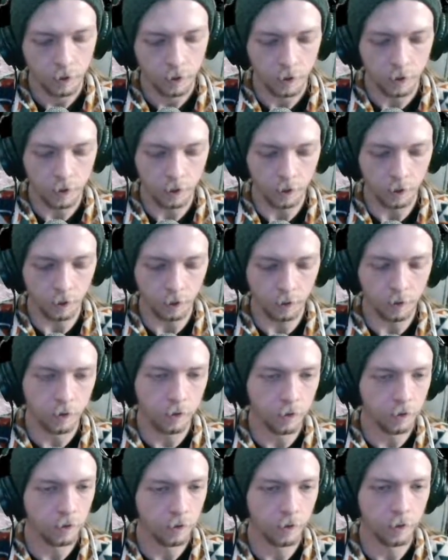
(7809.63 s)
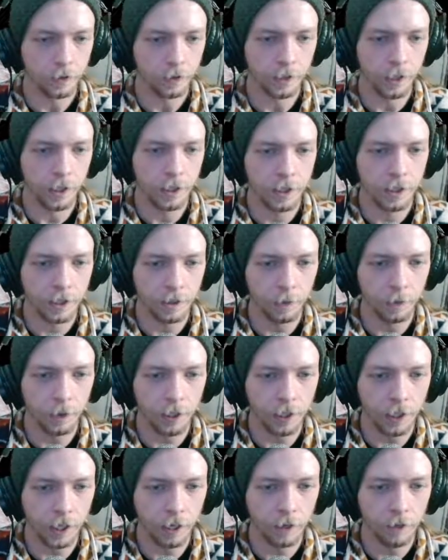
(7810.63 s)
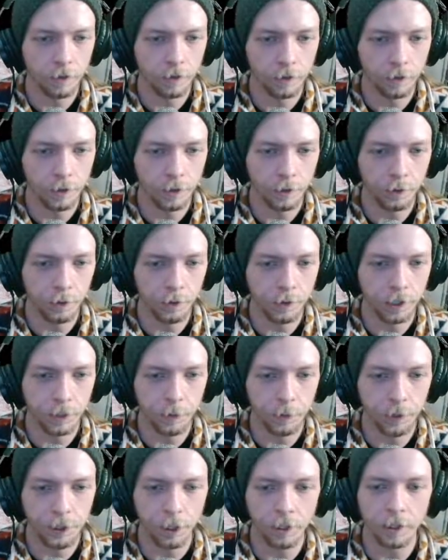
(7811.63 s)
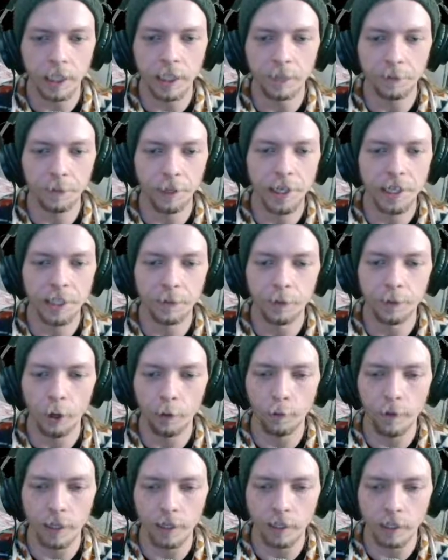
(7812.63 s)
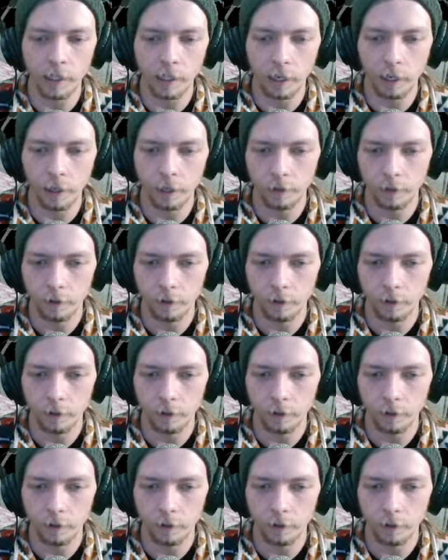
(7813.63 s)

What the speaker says: So, let's raid out to Slippy Junk. He's playing some No Man's Sky.